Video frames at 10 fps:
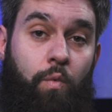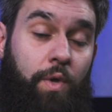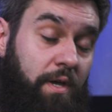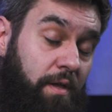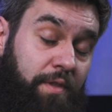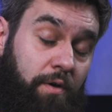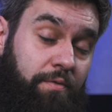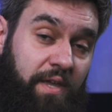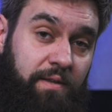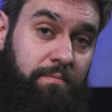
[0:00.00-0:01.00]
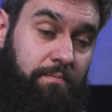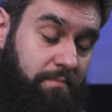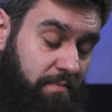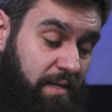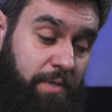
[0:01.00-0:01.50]
We all know that
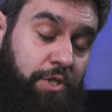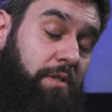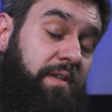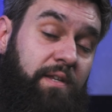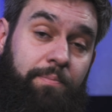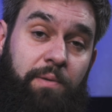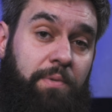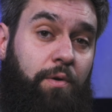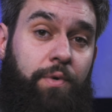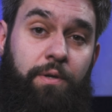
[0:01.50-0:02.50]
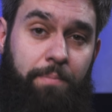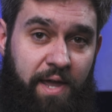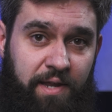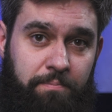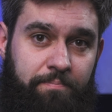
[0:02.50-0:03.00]
image cleanup can be a real
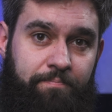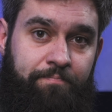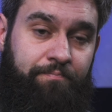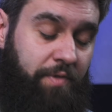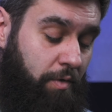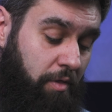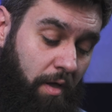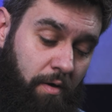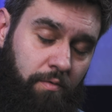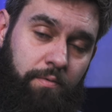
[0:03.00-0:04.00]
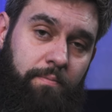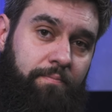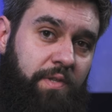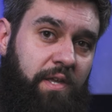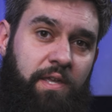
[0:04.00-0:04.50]
pain. You clone,
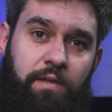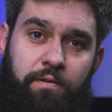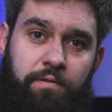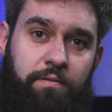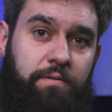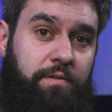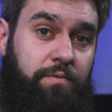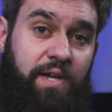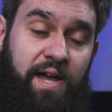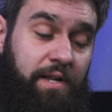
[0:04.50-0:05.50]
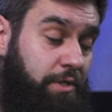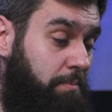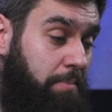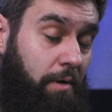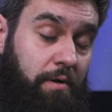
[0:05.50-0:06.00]
you heal, you dodge, you
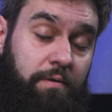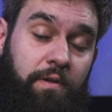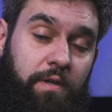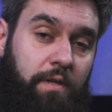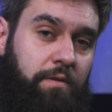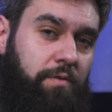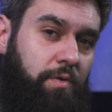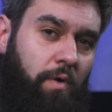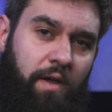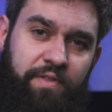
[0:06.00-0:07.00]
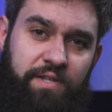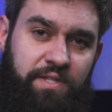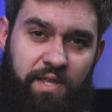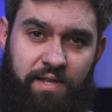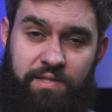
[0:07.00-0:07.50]
burn, you do all these
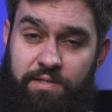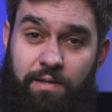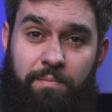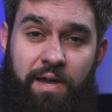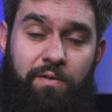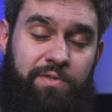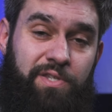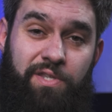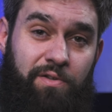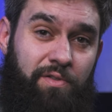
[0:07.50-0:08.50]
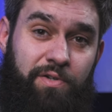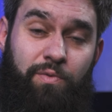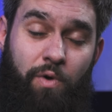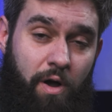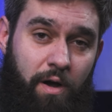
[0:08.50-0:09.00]
things and somehow it still looks
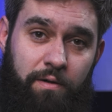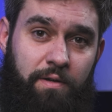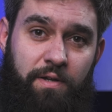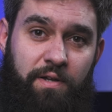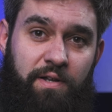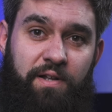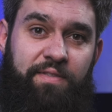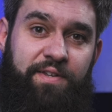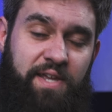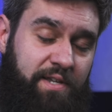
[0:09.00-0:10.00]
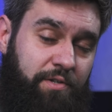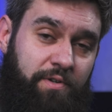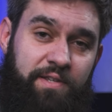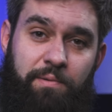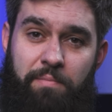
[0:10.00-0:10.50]
wrong. The texture
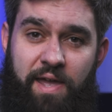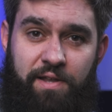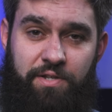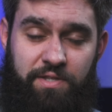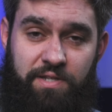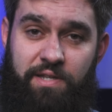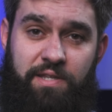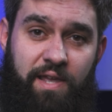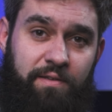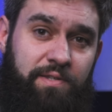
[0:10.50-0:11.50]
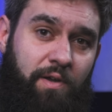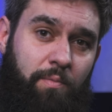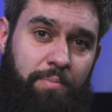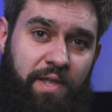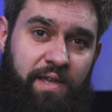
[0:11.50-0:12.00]
doesn't match, the details
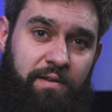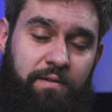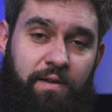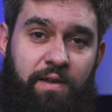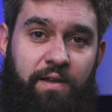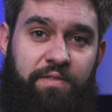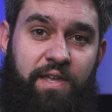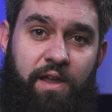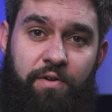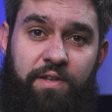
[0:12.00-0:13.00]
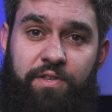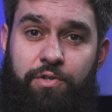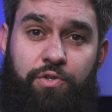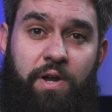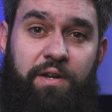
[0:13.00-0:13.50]
don't blend, the area that you
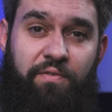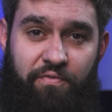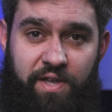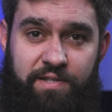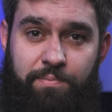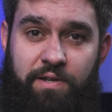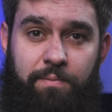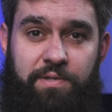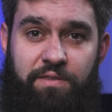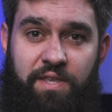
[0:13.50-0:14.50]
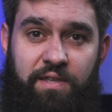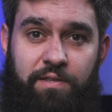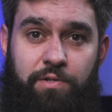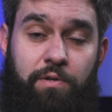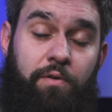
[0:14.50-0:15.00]
tried to fix becomes the thing
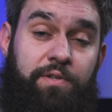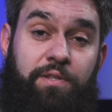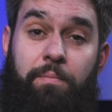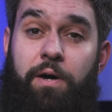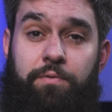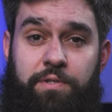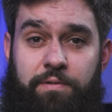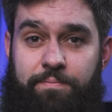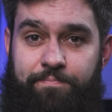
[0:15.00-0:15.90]
that you notice the most.